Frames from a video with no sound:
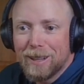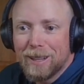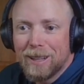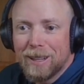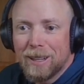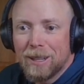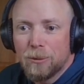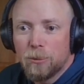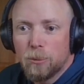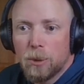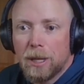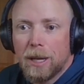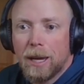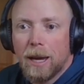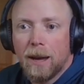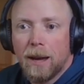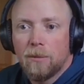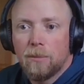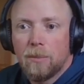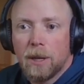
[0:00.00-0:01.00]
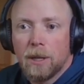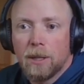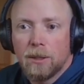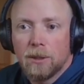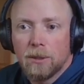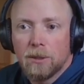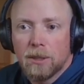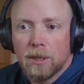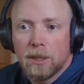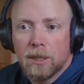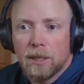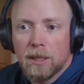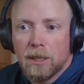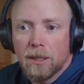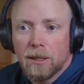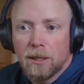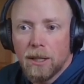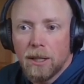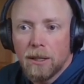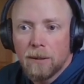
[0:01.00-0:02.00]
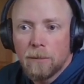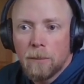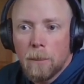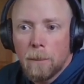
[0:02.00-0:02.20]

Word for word: Uh, we have been using internet.